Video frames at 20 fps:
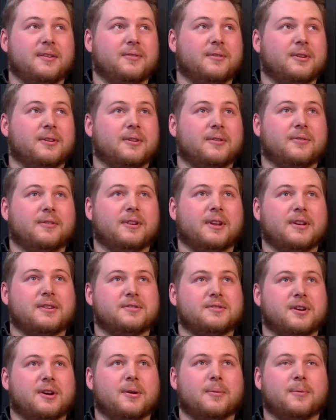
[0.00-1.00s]
a really
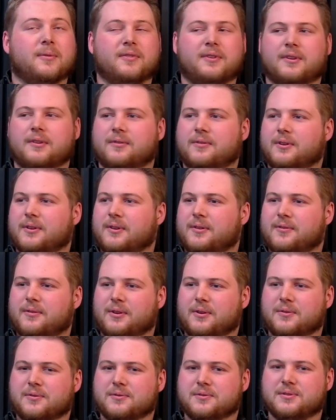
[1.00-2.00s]
nice job with it. It really
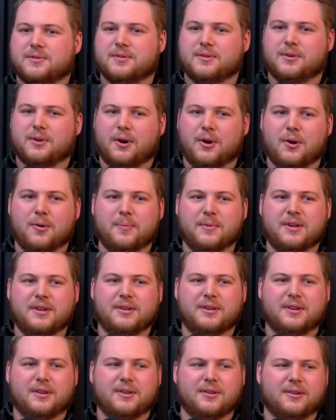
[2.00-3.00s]
feels homey
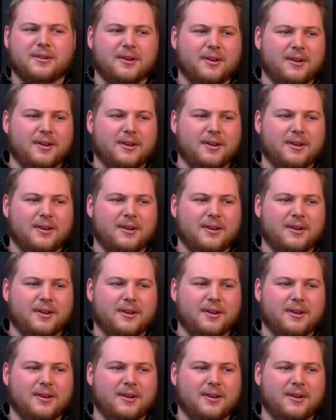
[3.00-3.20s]
in here.